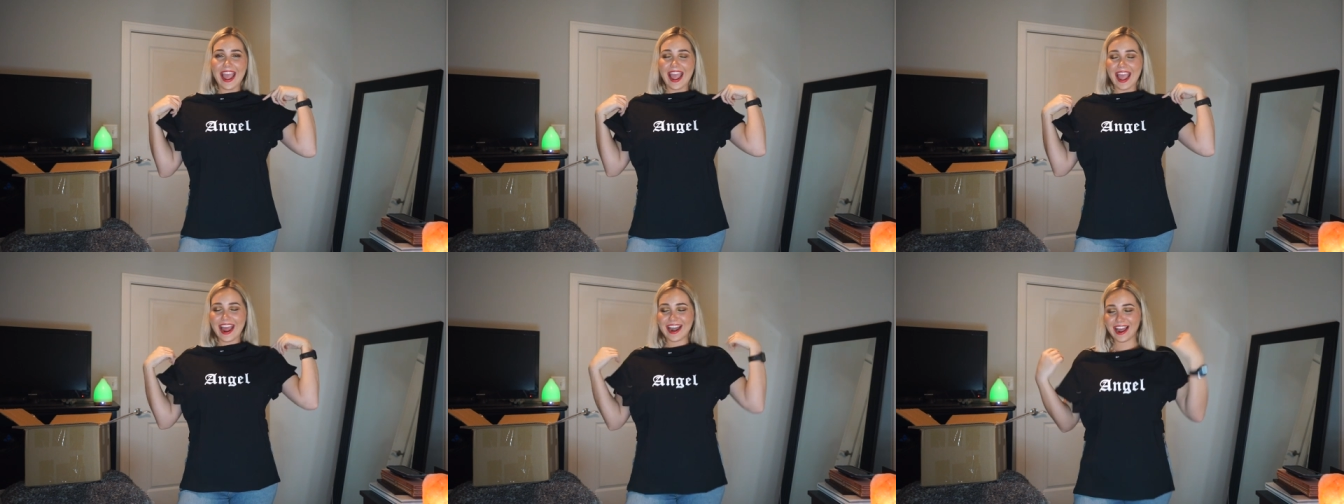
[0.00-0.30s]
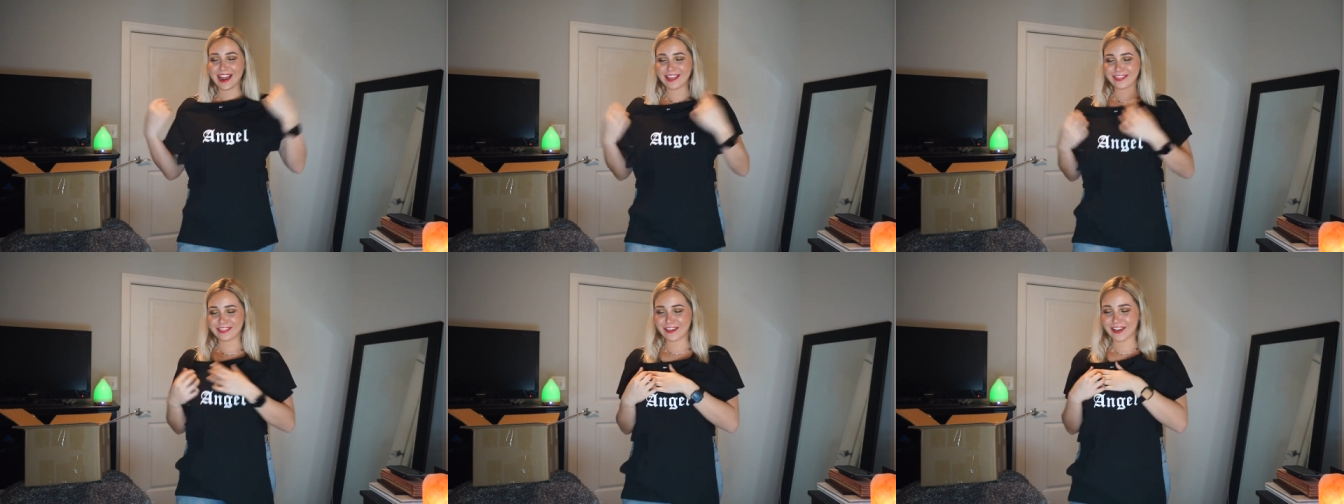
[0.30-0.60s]

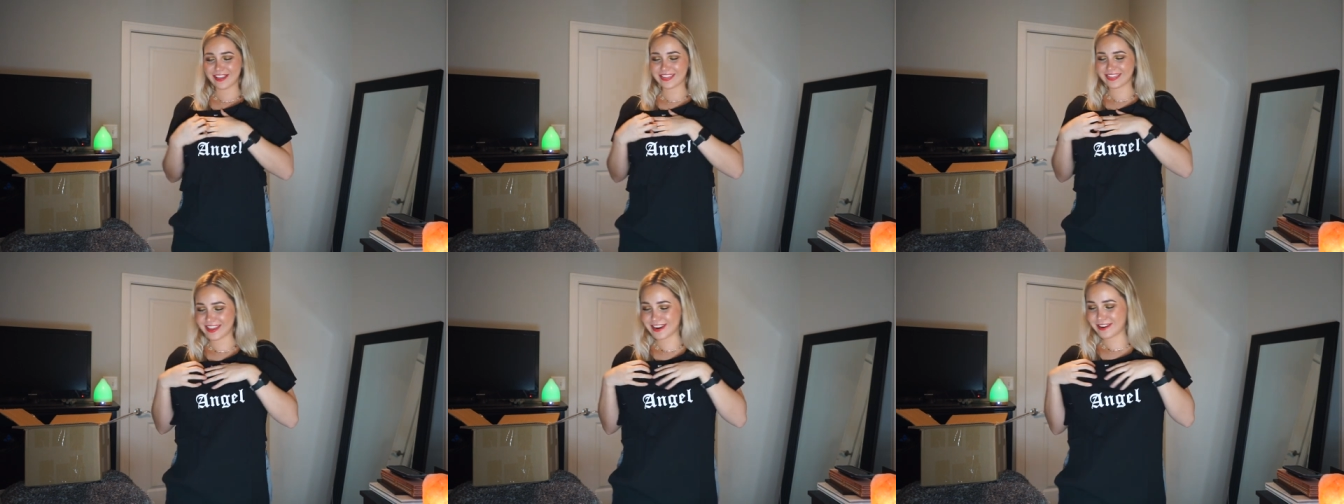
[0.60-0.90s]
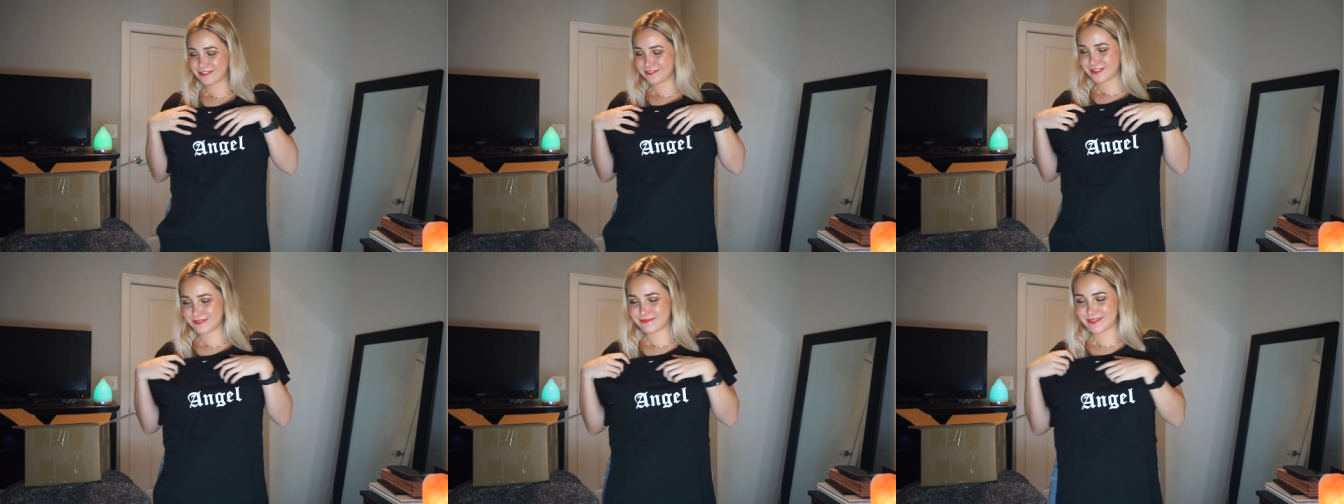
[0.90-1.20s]
And I thought
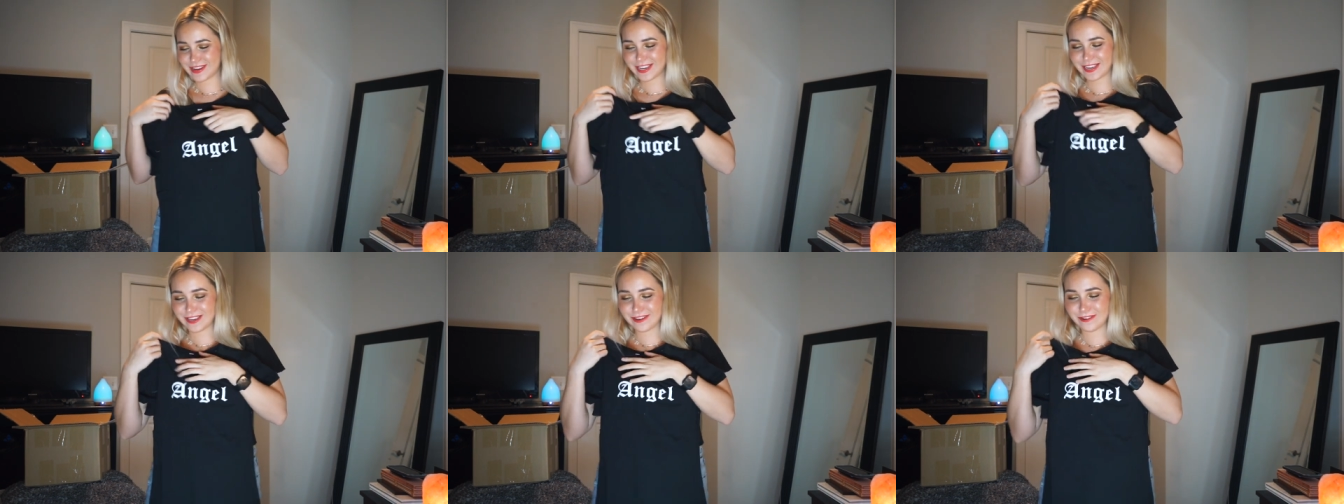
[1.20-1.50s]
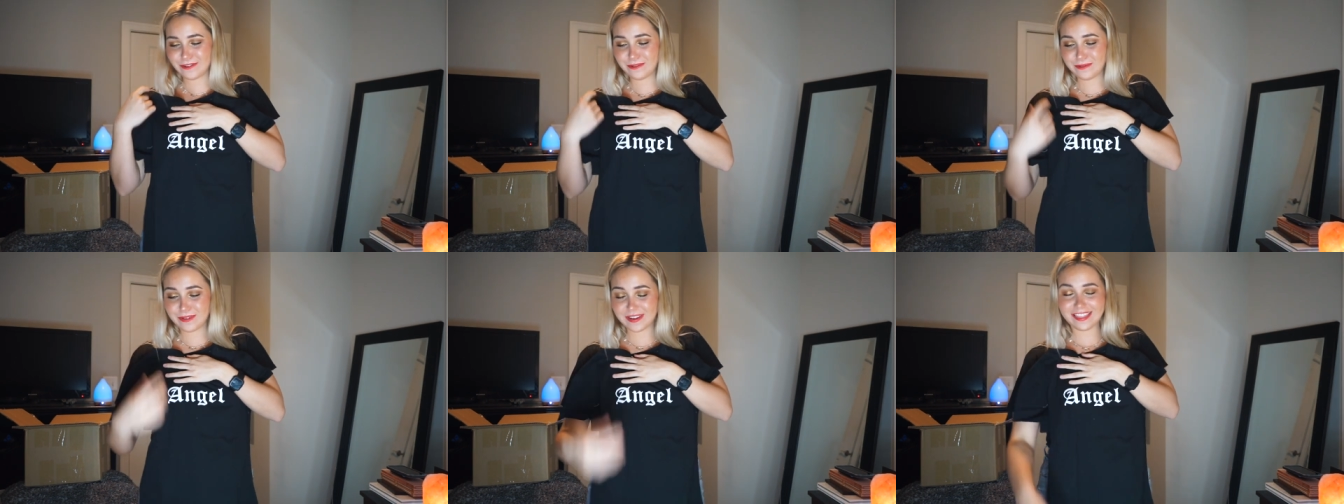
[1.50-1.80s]
that it would be
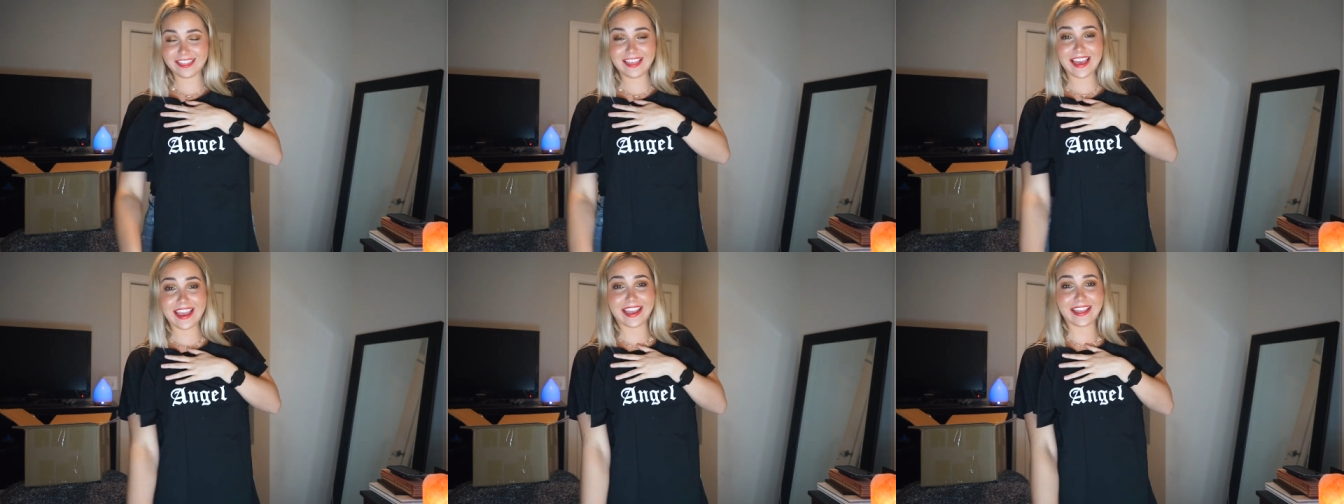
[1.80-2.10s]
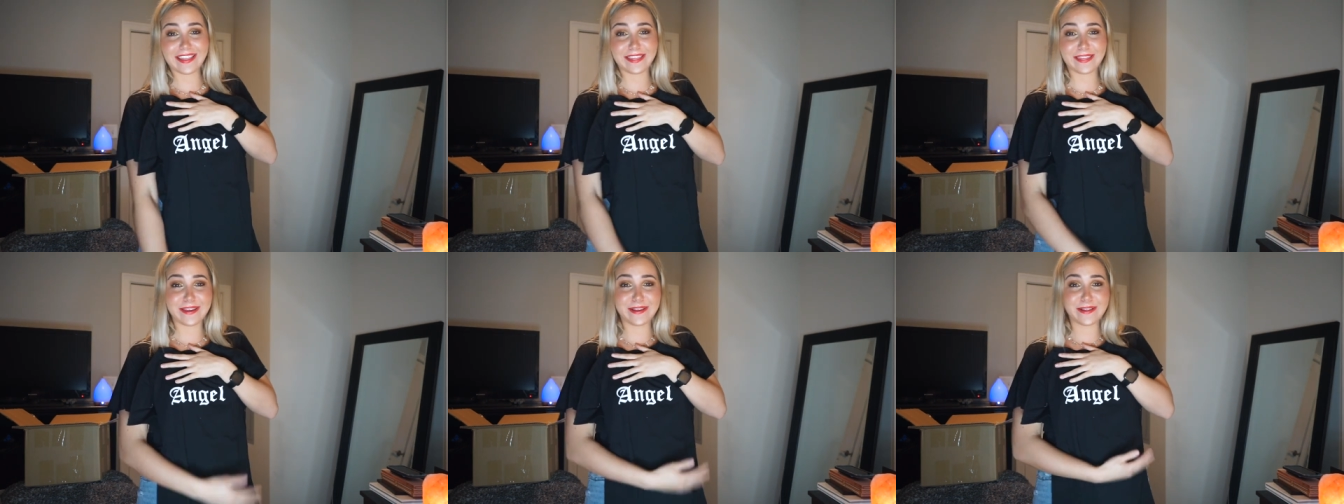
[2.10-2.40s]
cute with
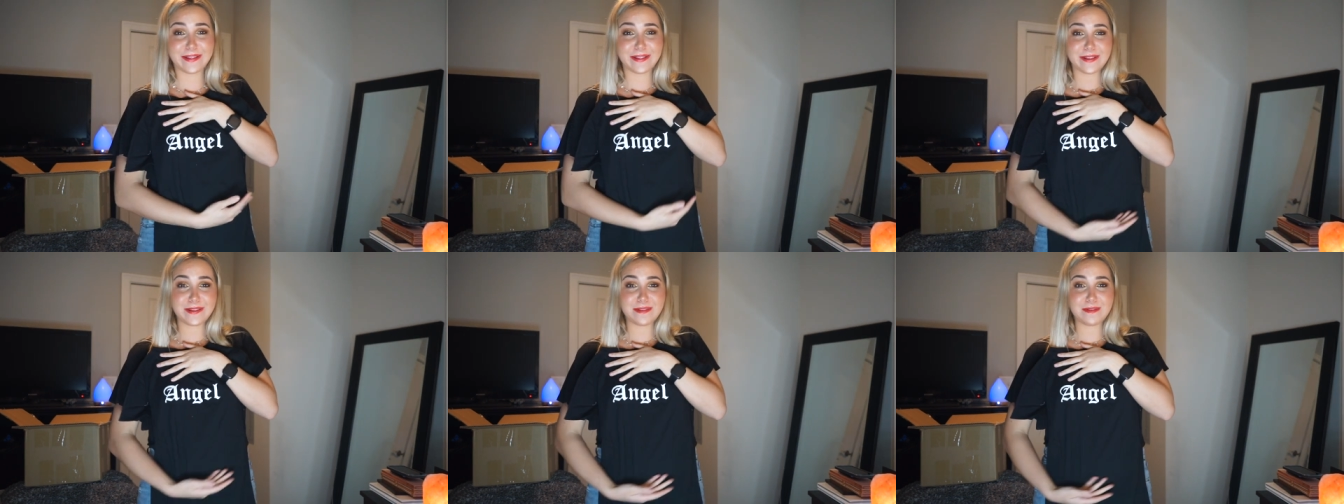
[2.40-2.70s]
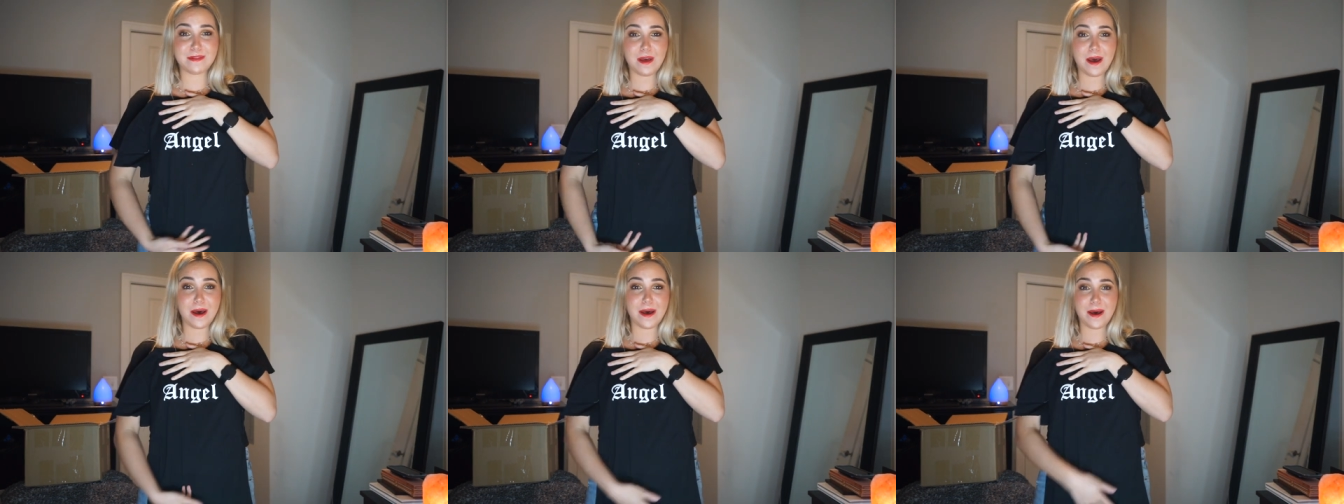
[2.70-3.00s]
like the
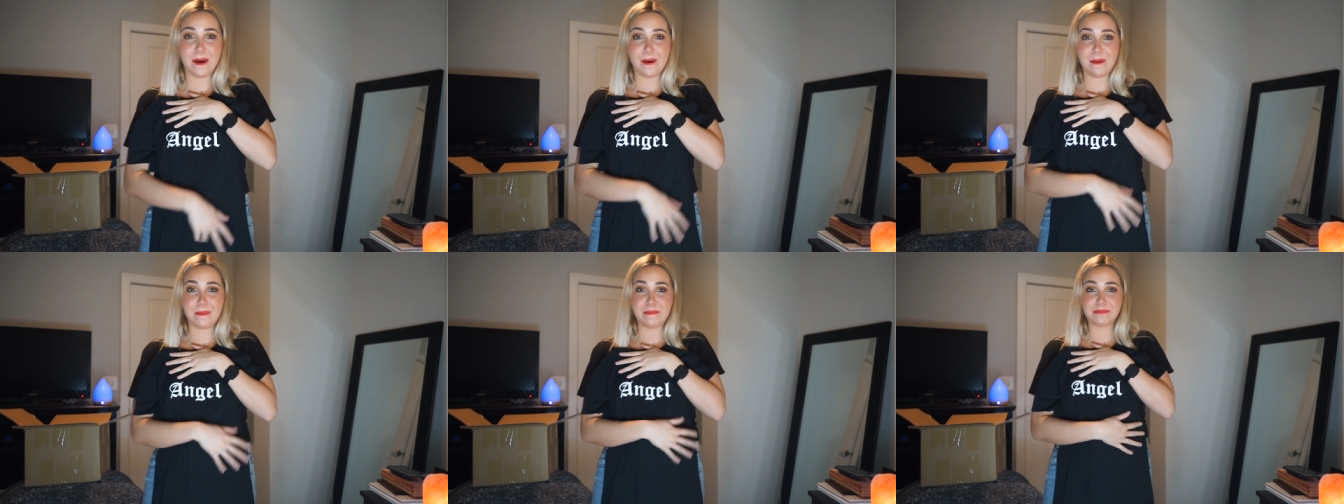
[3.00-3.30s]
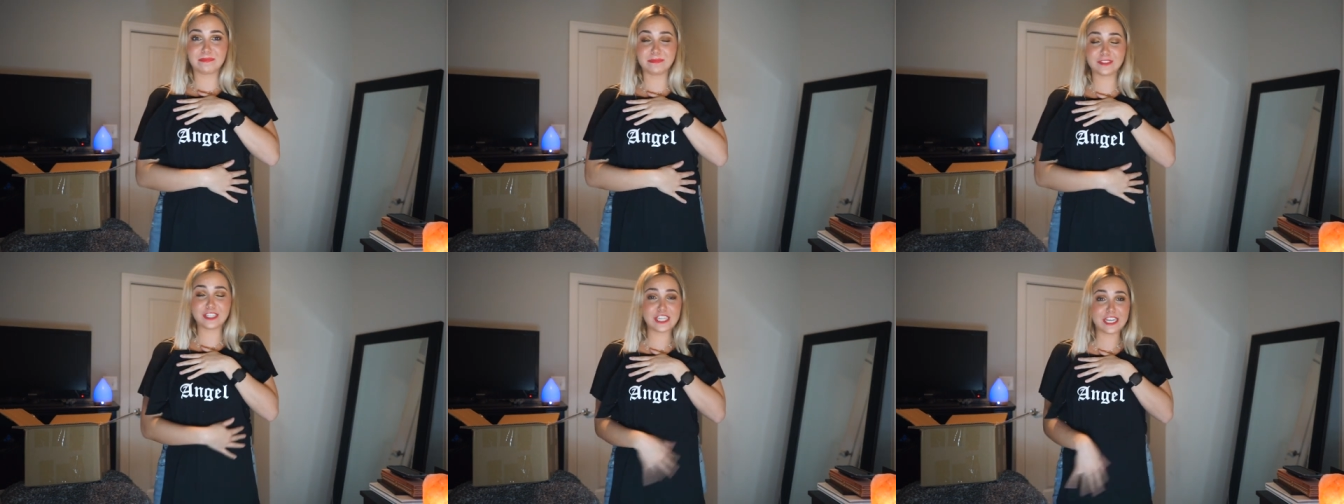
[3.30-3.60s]
um,